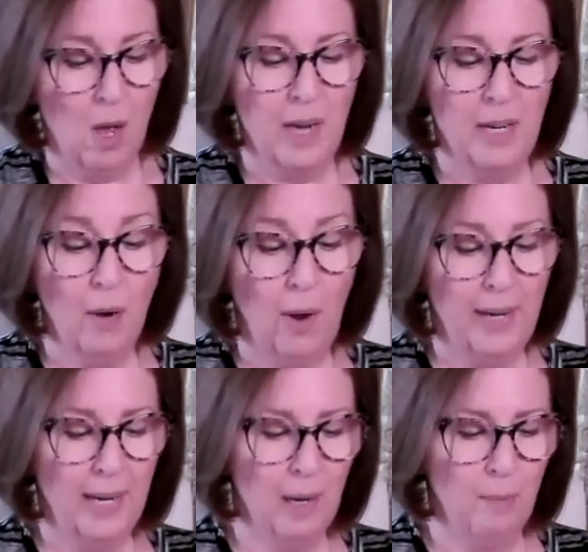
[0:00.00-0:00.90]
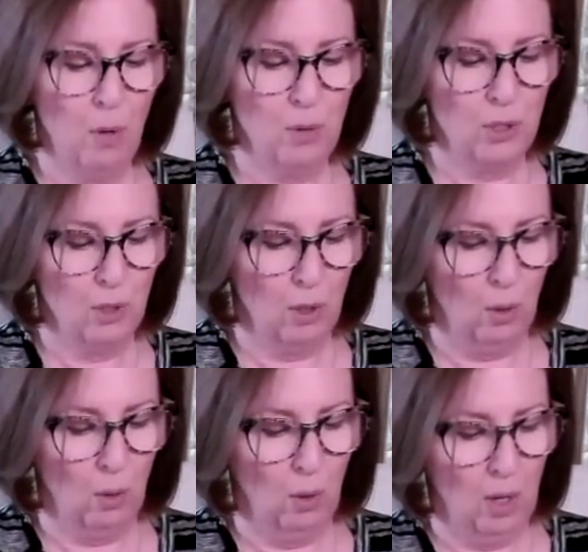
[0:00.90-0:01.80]
I know I get
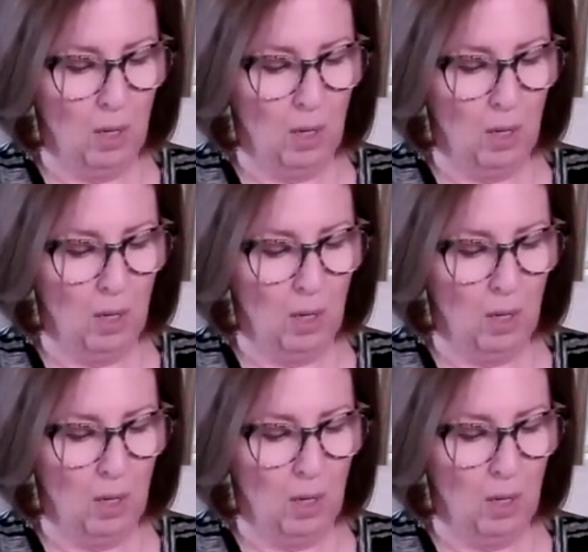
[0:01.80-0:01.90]
emotional